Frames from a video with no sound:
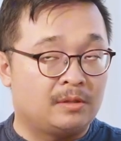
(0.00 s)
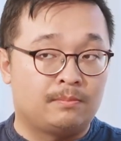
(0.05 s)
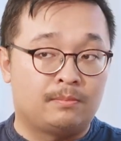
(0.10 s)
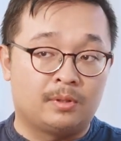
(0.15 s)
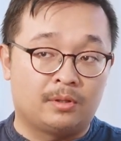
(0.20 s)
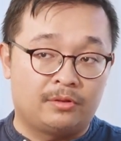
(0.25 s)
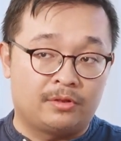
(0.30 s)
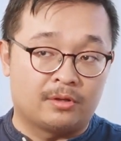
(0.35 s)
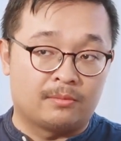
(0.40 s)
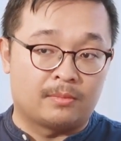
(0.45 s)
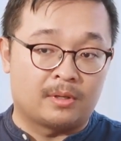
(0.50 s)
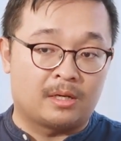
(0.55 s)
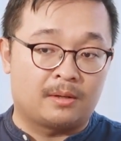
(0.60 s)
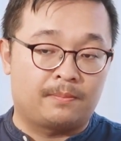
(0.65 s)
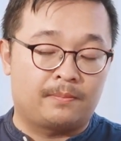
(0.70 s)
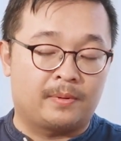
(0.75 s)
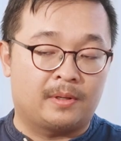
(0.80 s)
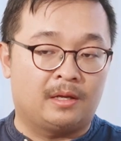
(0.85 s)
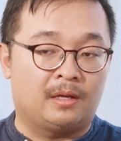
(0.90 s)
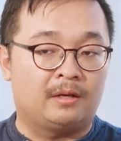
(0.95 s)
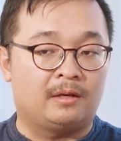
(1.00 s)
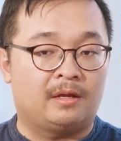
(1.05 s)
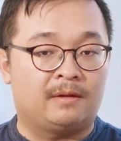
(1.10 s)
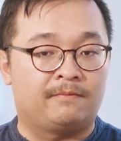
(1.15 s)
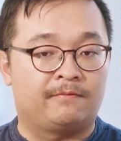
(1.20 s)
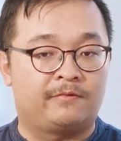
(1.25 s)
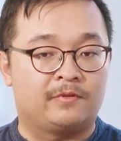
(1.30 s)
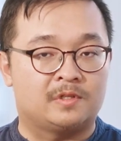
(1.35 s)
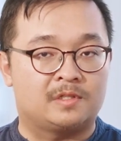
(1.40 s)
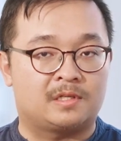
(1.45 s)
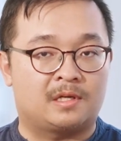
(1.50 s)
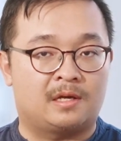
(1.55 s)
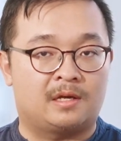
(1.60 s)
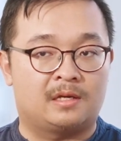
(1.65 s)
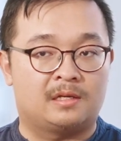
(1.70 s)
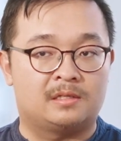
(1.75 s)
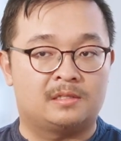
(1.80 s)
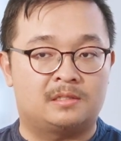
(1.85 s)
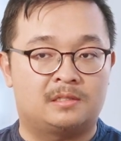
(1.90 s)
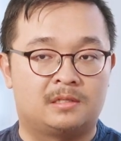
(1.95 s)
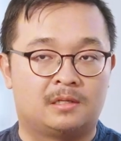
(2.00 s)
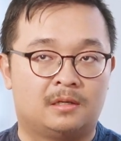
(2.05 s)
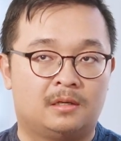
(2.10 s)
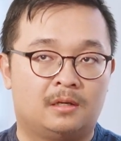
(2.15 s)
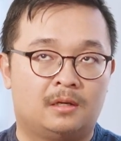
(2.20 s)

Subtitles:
built them up and emphasized